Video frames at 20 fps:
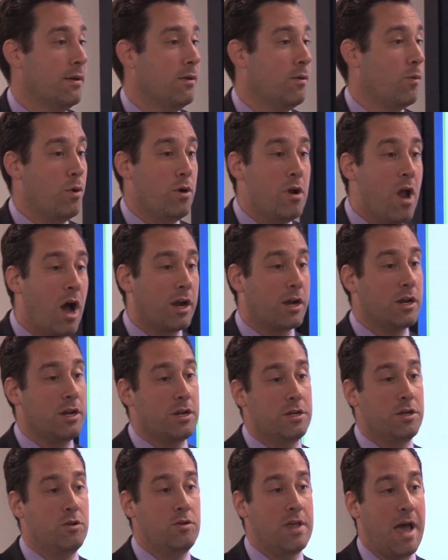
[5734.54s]
We're not going to
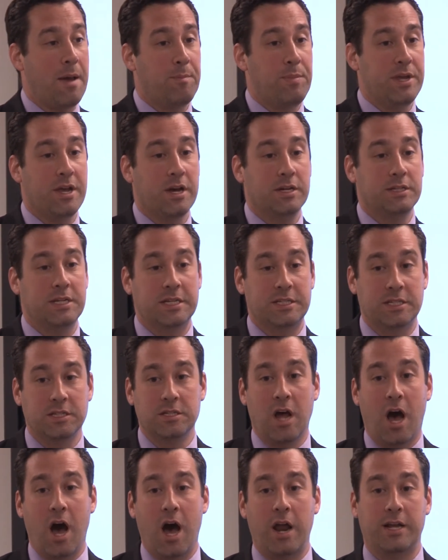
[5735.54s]
do that because it's
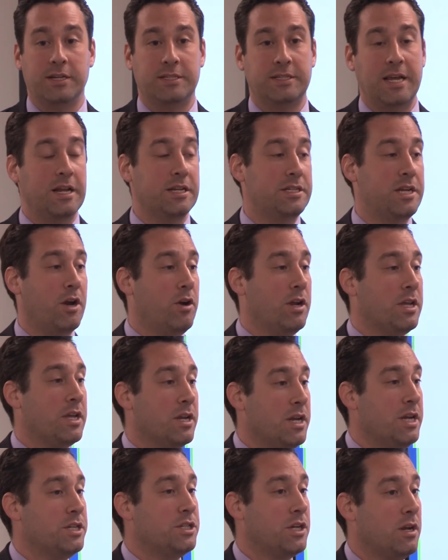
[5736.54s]
not a sanitary
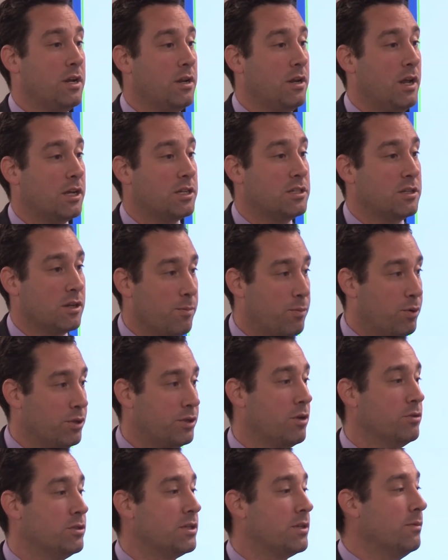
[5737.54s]
condition. That's going to put
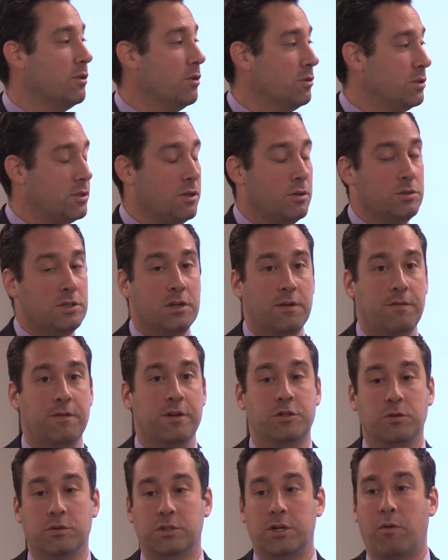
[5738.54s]
those
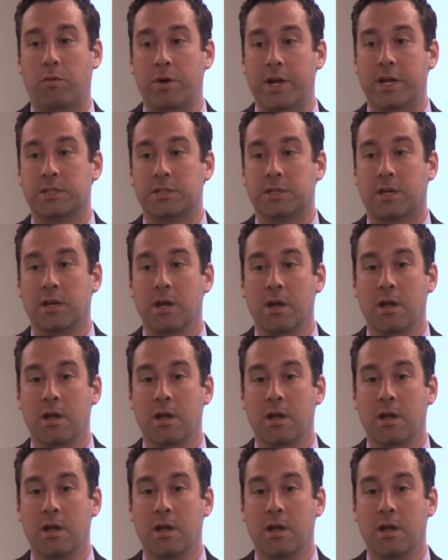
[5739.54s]
individuals at risk.